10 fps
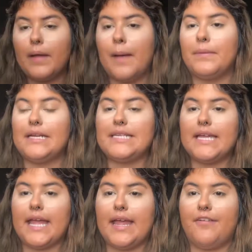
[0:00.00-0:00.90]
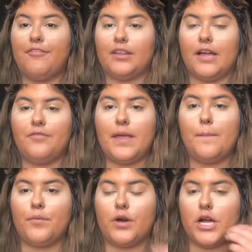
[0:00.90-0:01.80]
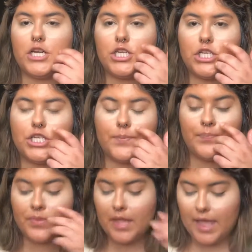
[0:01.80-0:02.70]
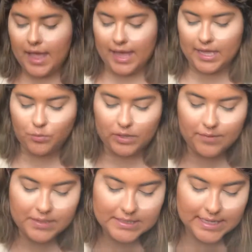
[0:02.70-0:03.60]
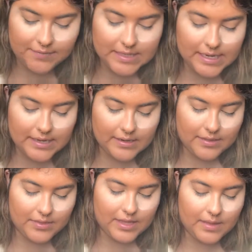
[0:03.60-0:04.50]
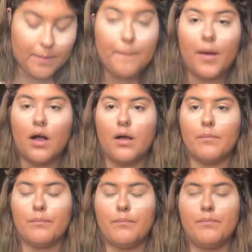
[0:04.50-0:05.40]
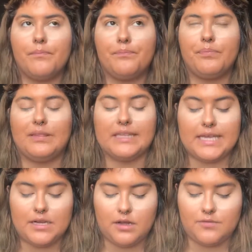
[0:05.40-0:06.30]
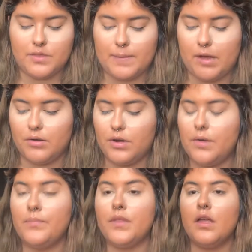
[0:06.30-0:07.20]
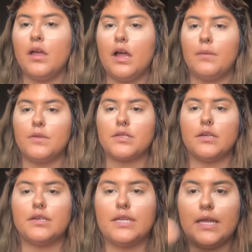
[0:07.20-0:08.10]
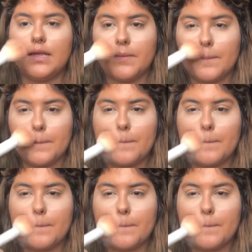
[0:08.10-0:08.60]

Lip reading: I'm gonna take a fluffy brush and whatever's left in the lid of the powder, I'm just gonna take